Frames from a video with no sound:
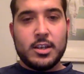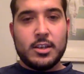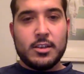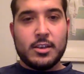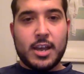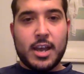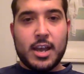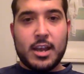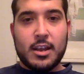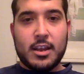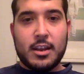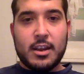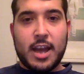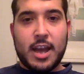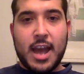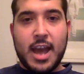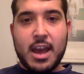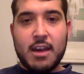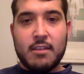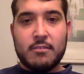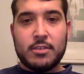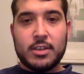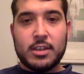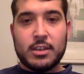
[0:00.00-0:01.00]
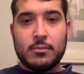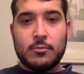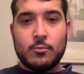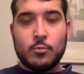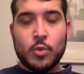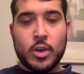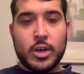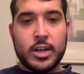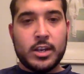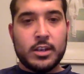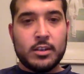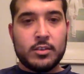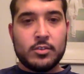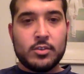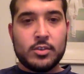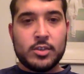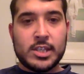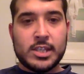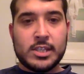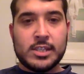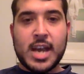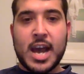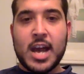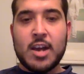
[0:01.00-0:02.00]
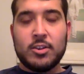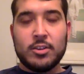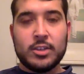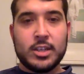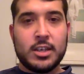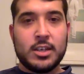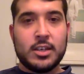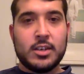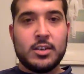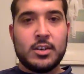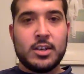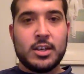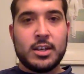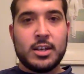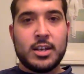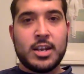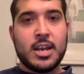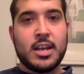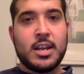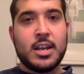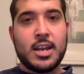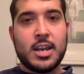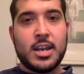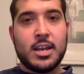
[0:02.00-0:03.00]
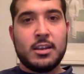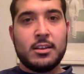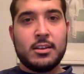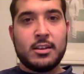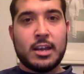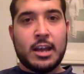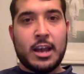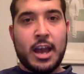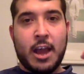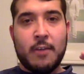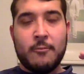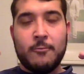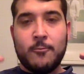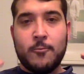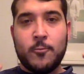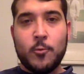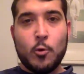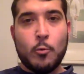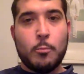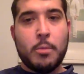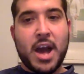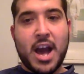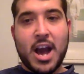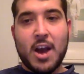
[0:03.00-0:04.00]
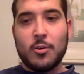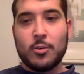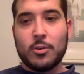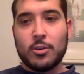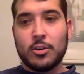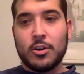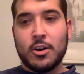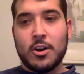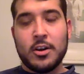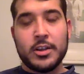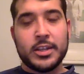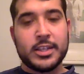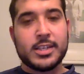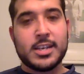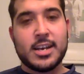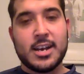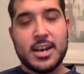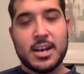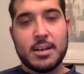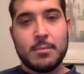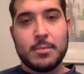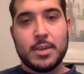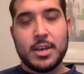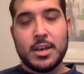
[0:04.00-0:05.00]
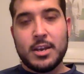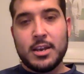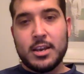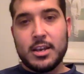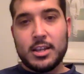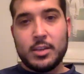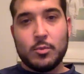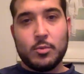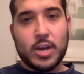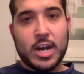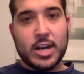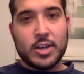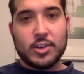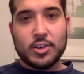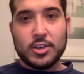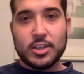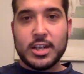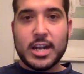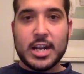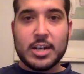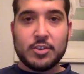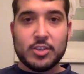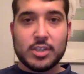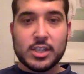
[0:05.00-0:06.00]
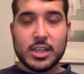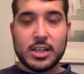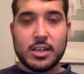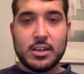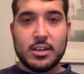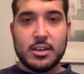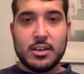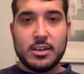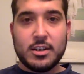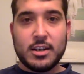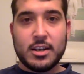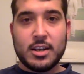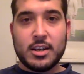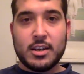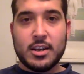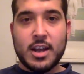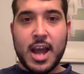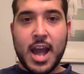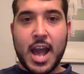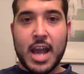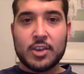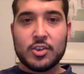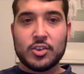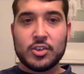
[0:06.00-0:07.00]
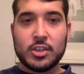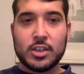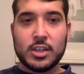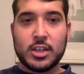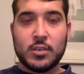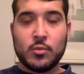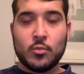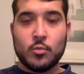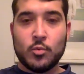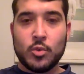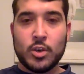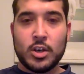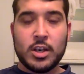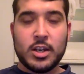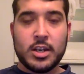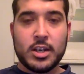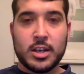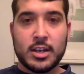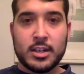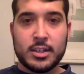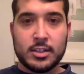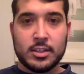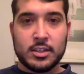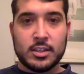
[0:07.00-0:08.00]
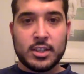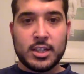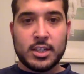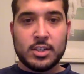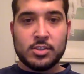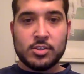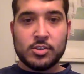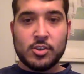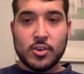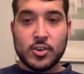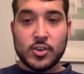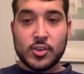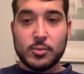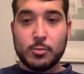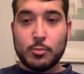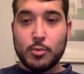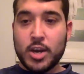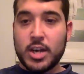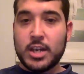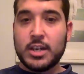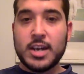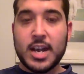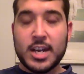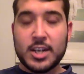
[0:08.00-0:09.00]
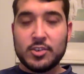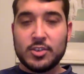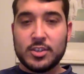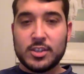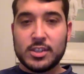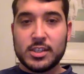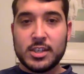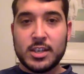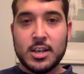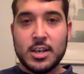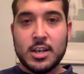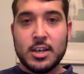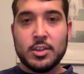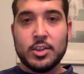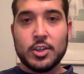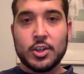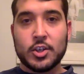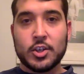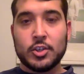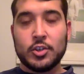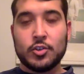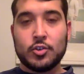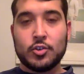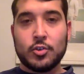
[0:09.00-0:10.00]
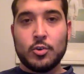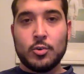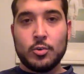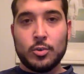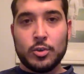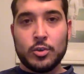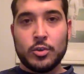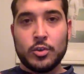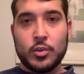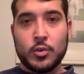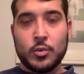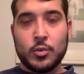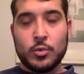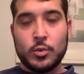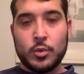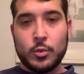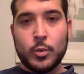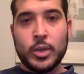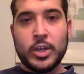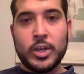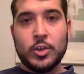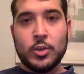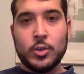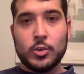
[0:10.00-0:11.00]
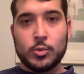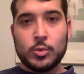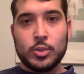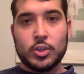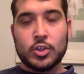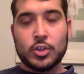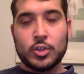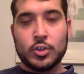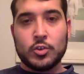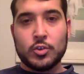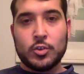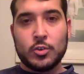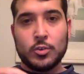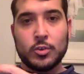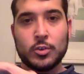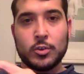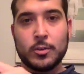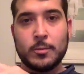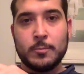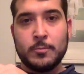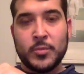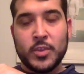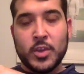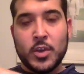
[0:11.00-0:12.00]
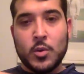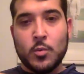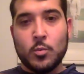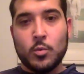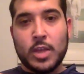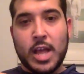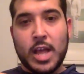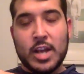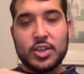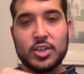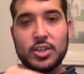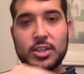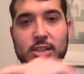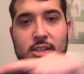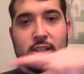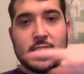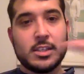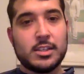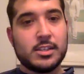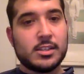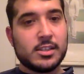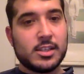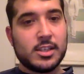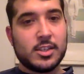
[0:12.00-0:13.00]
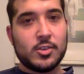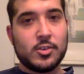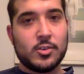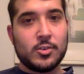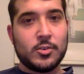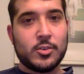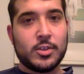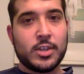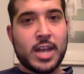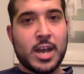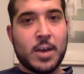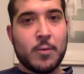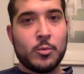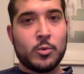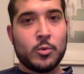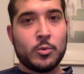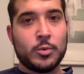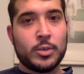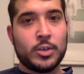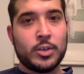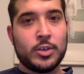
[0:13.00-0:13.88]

and have it running dialed in NA at full power all the time. And then when I turn the nitrous kit on and I actually run and it starts spraying nitrous, the controller, the window switch controller, will actually send a signal that will